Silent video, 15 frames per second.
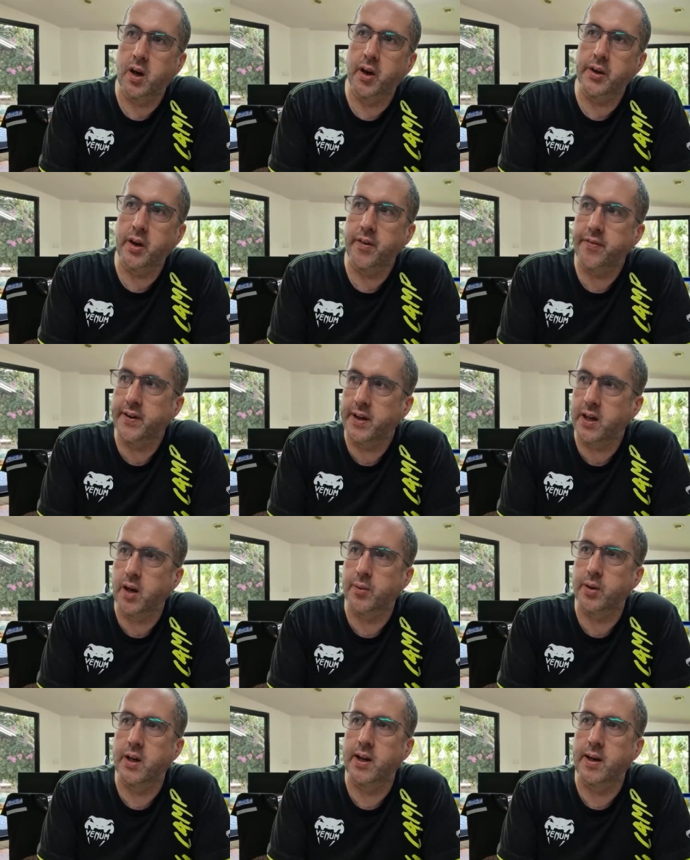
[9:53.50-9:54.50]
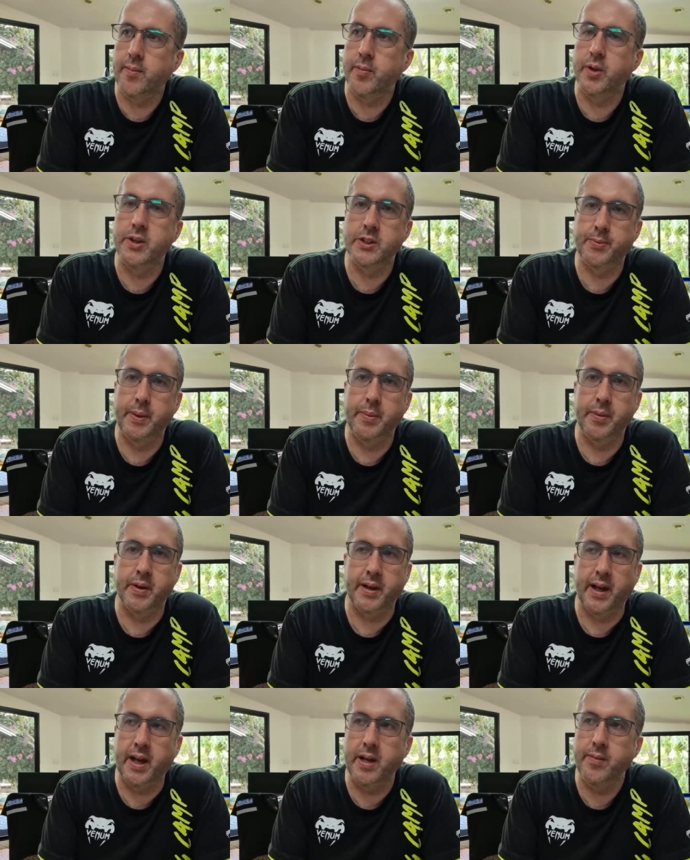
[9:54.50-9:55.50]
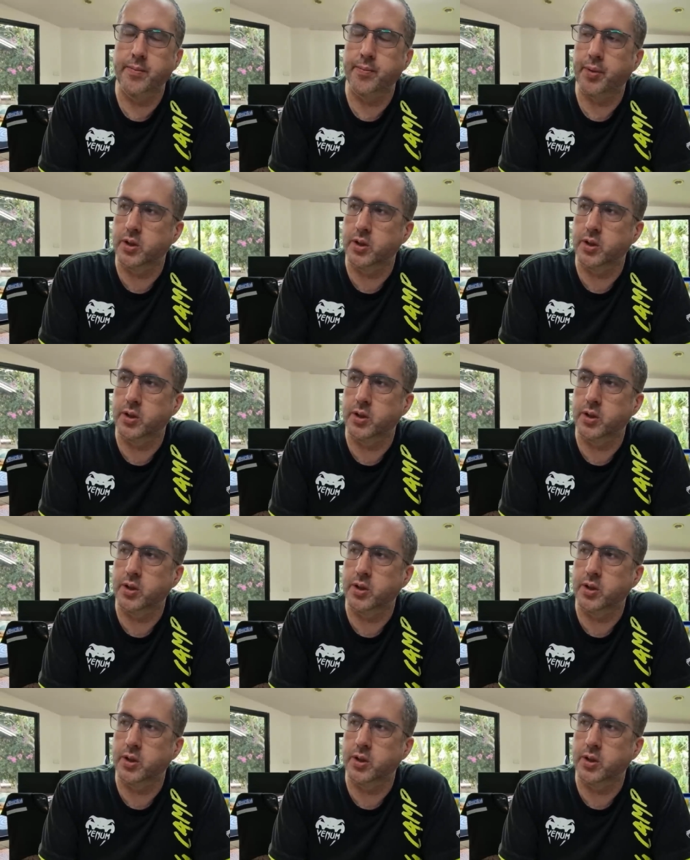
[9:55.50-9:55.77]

I don't think that I'm going to lend money to people again,